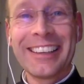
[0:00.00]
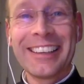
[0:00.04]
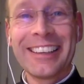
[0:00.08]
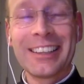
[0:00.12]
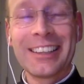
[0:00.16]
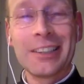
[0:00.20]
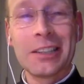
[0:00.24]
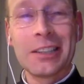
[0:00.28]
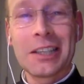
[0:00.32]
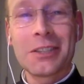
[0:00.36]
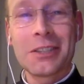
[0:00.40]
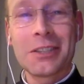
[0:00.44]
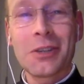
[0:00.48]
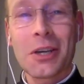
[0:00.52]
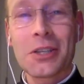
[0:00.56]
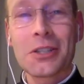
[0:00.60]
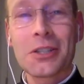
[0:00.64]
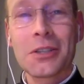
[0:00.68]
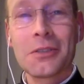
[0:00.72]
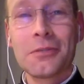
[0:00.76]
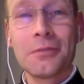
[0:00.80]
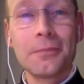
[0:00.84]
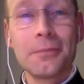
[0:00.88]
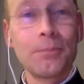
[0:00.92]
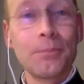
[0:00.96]
Or the
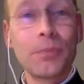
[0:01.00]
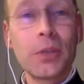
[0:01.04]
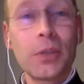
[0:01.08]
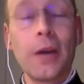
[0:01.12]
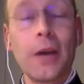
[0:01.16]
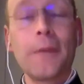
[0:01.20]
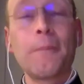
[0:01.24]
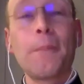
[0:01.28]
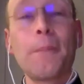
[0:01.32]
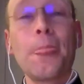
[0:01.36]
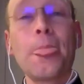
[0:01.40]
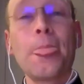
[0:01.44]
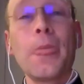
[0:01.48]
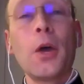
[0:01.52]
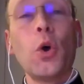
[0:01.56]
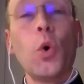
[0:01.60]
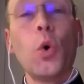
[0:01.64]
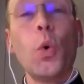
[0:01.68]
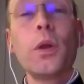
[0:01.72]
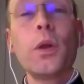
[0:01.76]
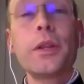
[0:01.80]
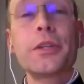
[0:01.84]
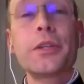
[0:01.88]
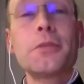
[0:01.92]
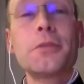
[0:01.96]
attraction,
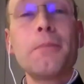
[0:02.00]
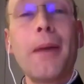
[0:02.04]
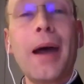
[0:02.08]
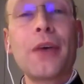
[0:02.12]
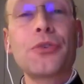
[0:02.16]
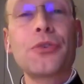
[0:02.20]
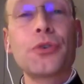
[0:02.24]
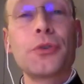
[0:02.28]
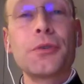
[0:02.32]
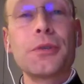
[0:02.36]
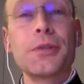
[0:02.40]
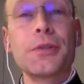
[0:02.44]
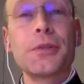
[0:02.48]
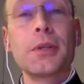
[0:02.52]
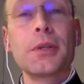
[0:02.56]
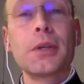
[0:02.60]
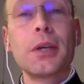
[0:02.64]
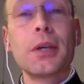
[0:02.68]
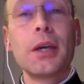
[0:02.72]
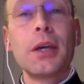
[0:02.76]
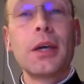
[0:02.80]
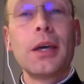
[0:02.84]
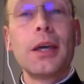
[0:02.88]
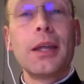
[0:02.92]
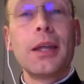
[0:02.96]
all these passions,
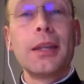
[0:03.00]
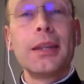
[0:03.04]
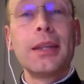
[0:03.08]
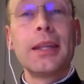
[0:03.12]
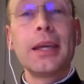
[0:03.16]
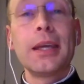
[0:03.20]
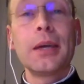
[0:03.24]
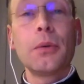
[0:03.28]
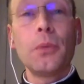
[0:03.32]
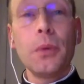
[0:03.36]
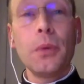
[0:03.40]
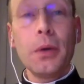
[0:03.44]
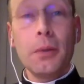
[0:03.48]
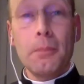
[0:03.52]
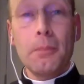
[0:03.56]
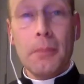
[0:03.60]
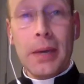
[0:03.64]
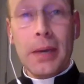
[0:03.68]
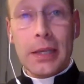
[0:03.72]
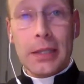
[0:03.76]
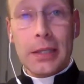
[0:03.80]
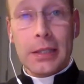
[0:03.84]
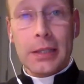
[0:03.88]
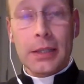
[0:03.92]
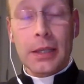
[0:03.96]
they were
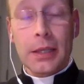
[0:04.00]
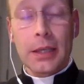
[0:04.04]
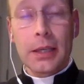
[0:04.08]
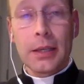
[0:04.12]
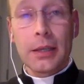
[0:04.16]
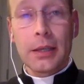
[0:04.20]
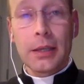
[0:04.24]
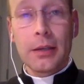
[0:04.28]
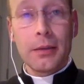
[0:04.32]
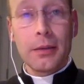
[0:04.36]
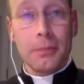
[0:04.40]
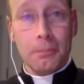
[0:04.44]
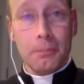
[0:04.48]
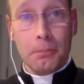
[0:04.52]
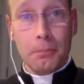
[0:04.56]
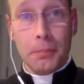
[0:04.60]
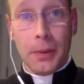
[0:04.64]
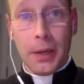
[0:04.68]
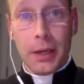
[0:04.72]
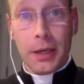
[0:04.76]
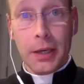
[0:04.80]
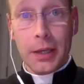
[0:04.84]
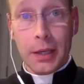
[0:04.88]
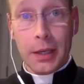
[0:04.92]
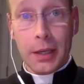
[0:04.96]
meant
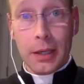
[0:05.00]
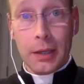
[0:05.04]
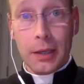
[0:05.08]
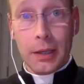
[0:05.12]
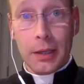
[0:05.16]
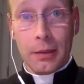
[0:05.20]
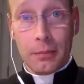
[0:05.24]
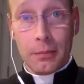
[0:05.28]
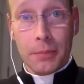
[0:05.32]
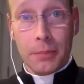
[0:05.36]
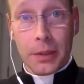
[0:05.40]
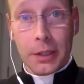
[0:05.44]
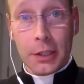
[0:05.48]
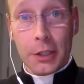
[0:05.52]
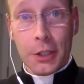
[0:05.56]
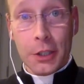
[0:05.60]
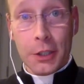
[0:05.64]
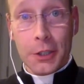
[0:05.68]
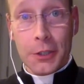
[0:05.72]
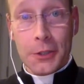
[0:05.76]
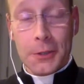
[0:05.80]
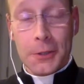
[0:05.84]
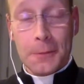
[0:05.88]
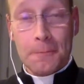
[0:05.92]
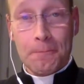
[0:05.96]
by
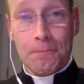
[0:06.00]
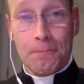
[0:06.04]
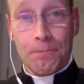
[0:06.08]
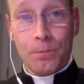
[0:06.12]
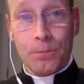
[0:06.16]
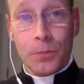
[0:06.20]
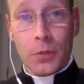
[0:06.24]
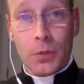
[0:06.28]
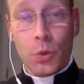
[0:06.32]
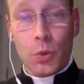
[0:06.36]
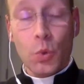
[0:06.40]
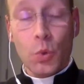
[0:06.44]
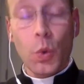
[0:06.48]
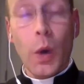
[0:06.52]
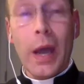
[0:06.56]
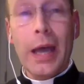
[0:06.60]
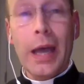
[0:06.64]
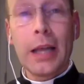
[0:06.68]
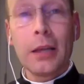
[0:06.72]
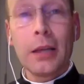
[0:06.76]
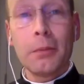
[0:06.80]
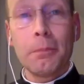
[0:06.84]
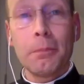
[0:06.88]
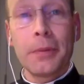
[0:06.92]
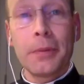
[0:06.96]
God to
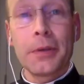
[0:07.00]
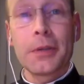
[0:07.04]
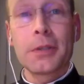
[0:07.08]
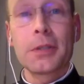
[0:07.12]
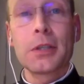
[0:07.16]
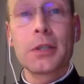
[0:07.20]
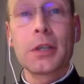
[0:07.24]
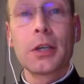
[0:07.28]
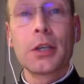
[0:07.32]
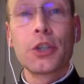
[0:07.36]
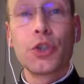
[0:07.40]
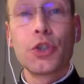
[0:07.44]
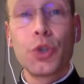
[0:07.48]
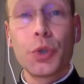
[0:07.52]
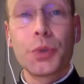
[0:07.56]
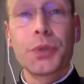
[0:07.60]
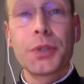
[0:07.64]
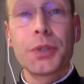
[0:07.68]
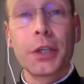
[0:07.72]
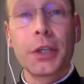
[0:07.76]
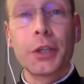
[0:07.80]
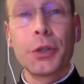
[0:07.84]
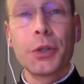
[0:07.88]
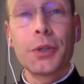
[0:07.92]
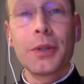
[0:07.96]
help us choose
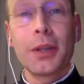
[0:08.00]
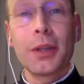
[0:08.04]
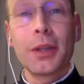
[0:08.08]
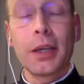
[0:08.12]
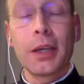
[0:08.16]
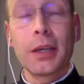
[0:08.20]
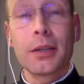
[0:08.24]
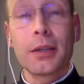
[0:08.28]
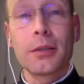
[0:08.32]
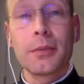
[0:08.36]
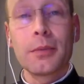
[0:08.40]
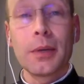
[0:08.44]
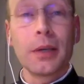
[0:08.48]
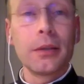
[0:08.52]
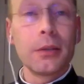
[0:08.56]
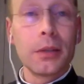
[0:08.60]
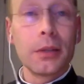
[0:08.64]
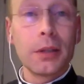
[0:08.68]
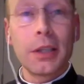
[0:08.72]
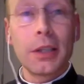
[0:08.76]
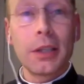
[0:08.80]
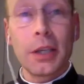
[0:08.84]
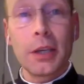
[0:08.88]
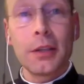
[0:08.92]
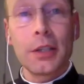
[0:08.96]
the good things.
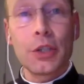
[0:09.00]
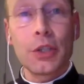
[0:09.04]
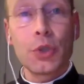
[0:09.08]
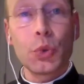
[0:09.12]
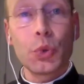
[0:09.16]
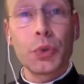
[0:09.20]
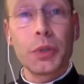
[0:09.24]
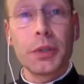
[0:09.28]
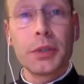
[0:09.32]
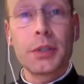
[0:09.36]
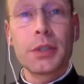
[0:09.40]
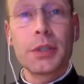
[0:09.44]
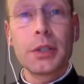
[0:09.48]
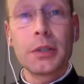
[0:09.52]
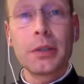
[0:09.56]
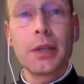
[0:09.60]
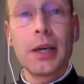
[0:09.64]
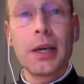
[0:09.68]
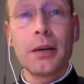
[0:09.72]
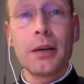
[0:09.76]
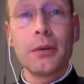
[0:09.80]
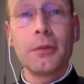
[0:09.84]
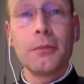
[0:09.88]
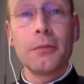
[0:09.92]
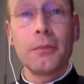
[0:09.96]
They are disordered. So
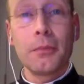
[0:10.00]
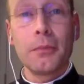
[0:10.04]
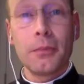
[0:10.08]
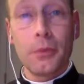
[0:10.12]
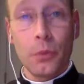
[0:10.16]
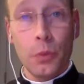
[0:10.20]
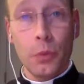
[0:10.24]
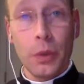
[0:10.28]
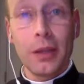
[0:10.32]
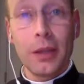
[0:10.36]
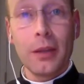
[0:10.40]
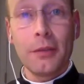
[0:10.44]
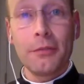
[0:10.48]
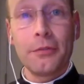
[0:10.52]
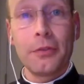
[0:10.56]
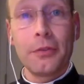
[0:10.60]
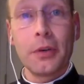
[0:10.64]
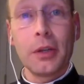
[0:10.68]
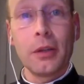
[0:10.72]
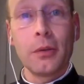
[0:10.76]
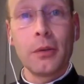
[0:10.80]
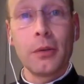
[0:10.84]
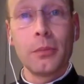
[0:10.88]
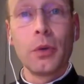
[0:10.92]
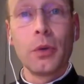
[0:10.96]
now we have
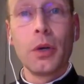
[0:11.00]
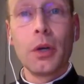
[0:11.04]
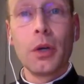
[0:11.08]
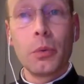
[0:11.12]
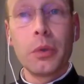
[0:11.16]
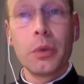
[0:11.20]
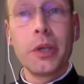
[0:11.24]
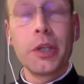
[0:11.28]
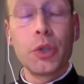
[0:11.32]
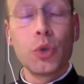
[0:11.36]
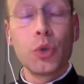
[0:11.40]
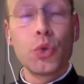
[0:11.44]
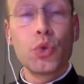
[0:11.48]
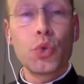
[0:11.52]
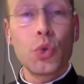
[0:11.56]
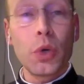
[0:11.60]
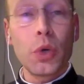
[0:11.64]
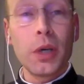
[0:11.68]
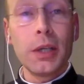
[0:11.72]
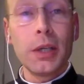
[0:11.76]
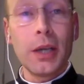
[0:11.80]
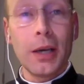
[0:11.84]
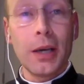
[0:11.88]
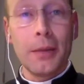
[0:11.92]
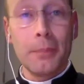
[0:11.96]
freedom. We need to
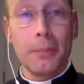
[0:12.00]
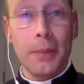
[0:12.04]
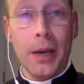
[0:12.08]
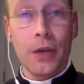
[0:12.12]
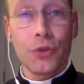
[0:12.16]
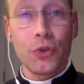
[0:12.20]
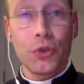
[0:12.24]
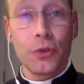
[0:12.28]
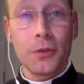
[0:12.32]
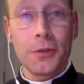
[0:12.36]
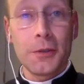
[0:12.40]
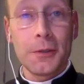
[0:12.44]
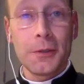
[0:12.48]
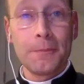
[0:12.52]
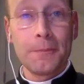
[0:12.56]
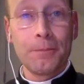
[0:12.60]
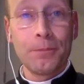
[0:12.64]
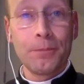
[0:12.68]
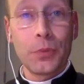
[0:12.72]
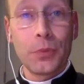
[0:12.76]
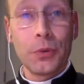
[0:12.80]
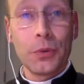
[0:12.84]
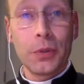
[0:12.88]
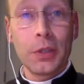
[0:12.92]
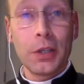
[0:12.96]
train our passions,
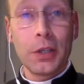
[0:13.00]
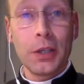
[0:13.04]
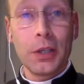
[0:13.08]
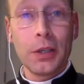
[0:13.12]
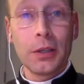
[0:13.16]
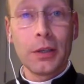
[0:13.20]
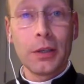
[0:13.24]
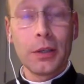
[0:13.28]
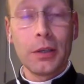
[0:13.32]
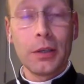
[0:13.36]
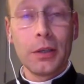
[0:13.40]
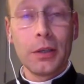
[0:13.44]
okay?